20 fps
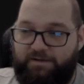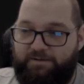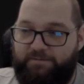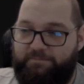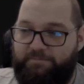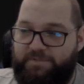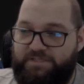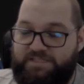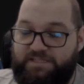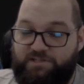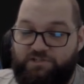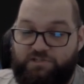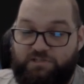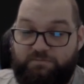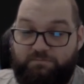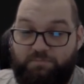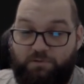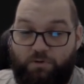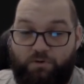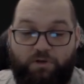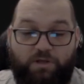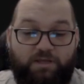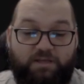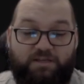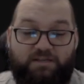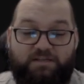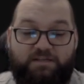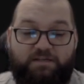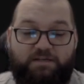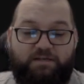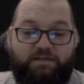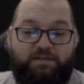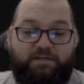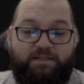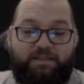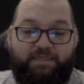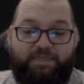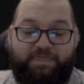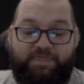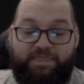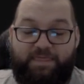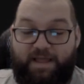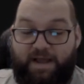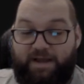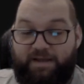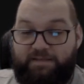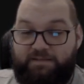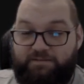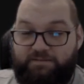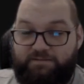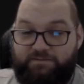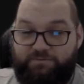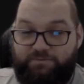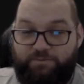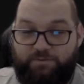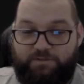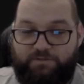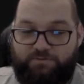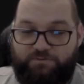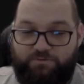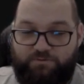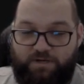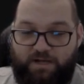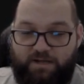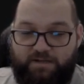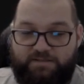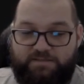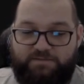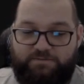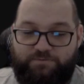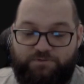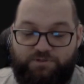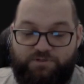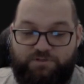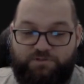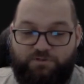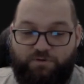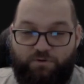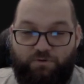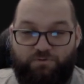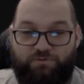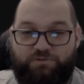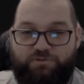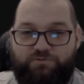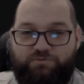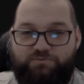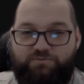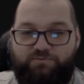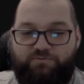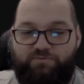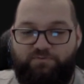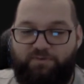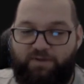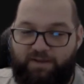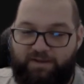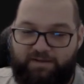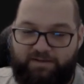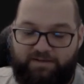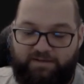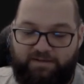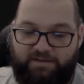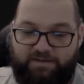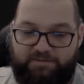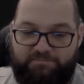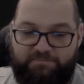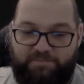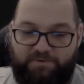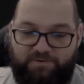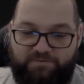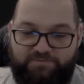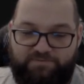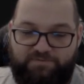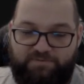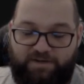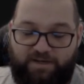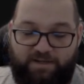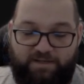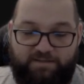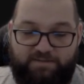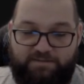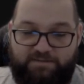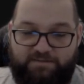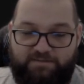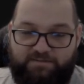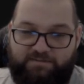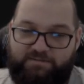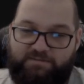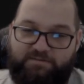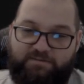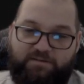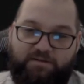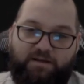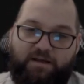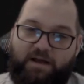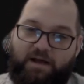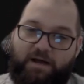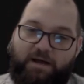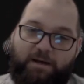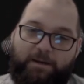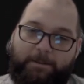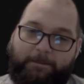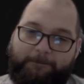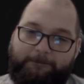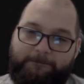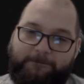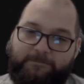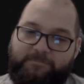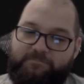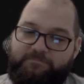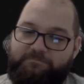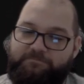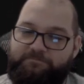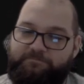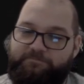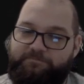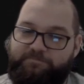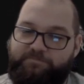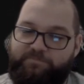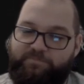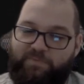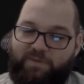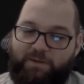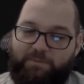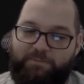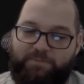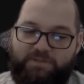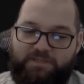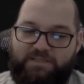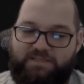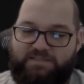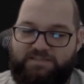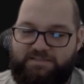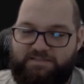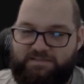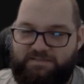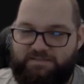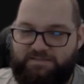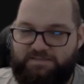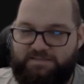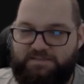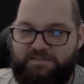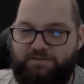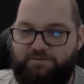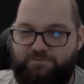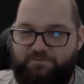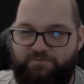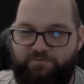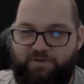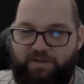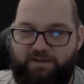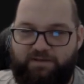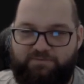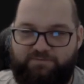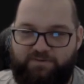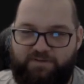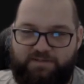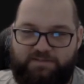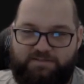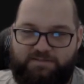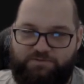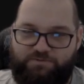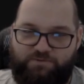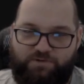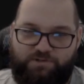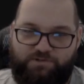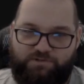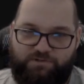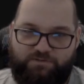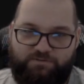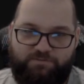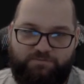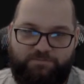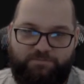Essentially blocking 9 with 2 cards, which is also very above rate. But it's still very, very situational.